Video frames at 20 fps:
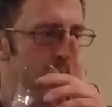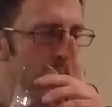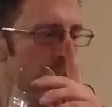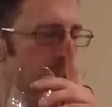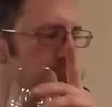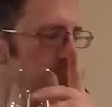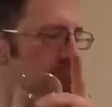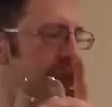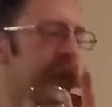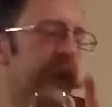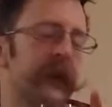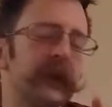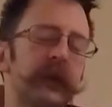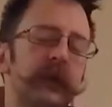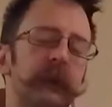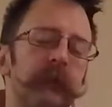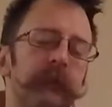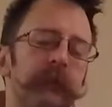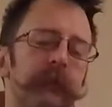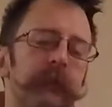point
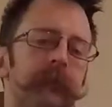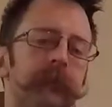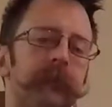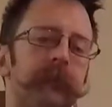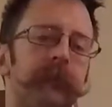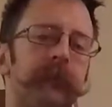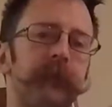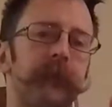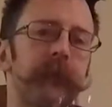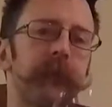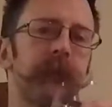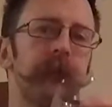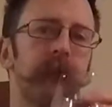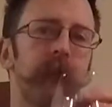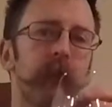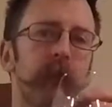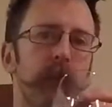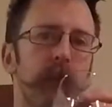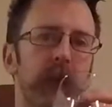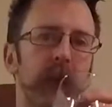is,
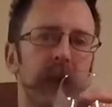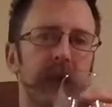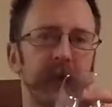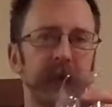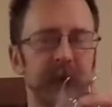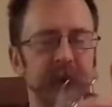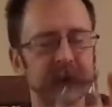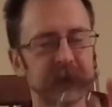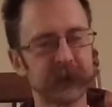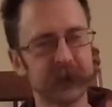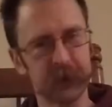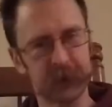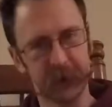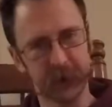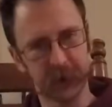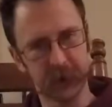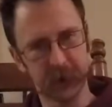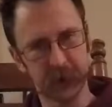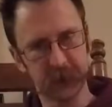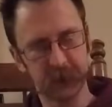this is
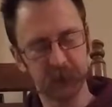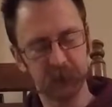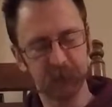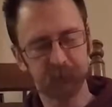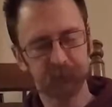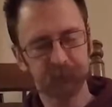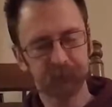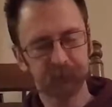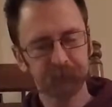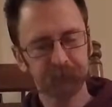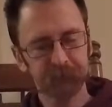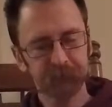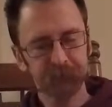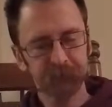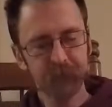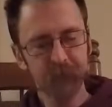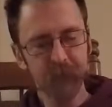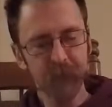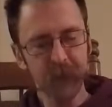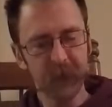delicious.
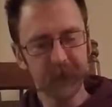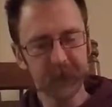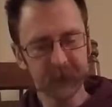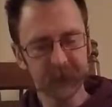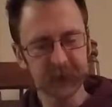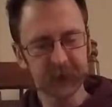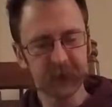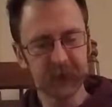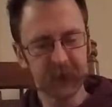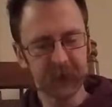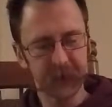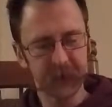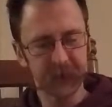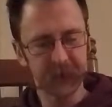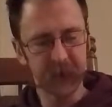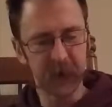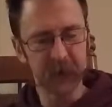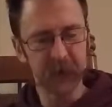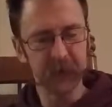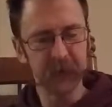This is very
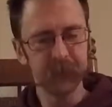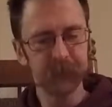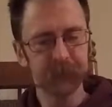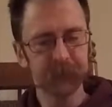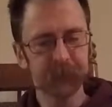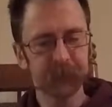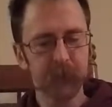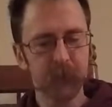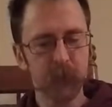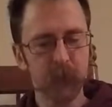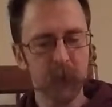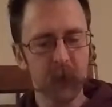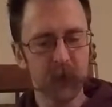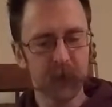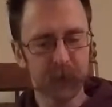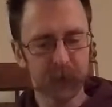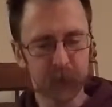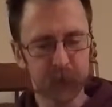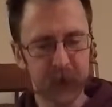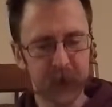fun,
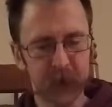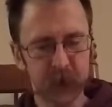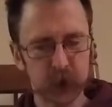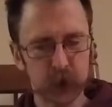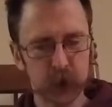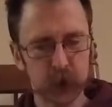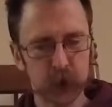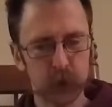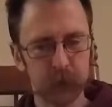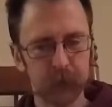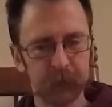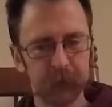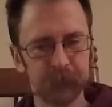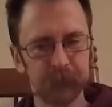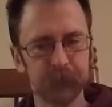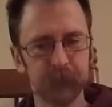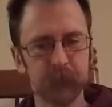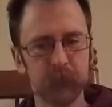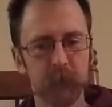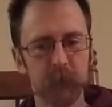fresh,
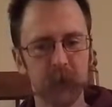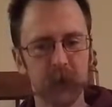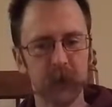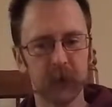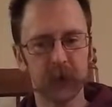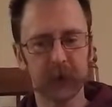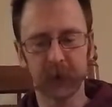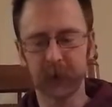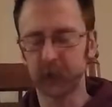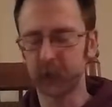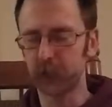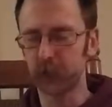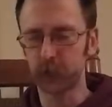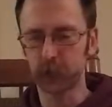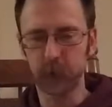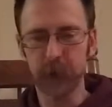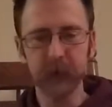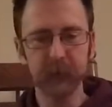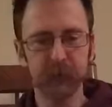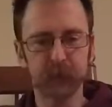like
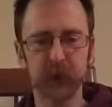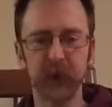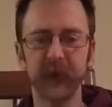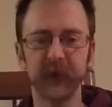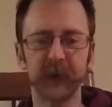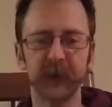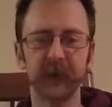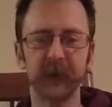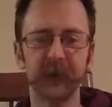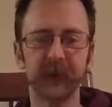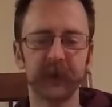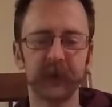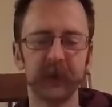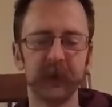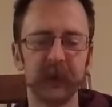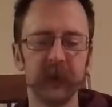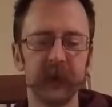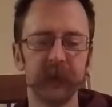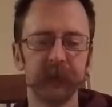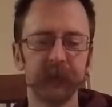great presence,
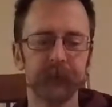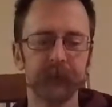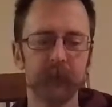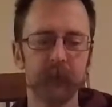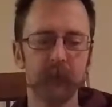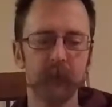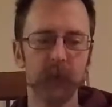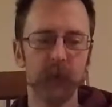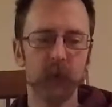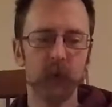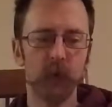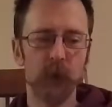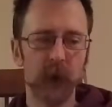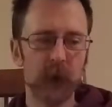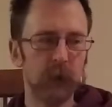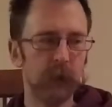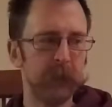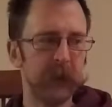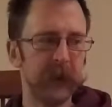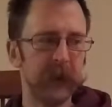well
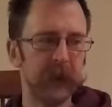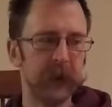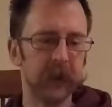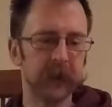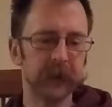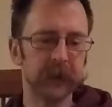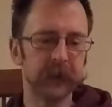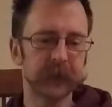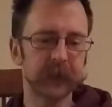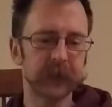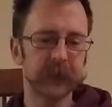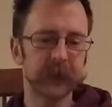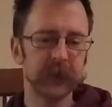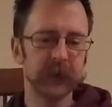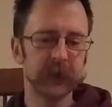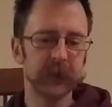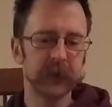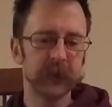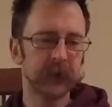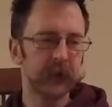balanced,
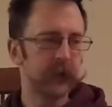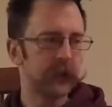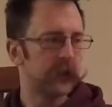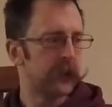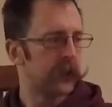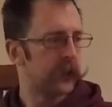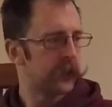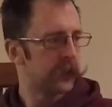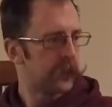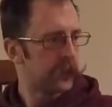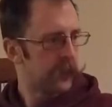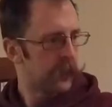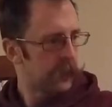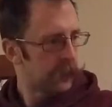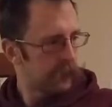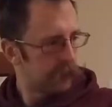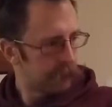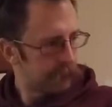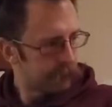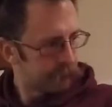
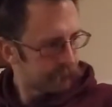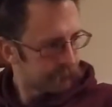Priorat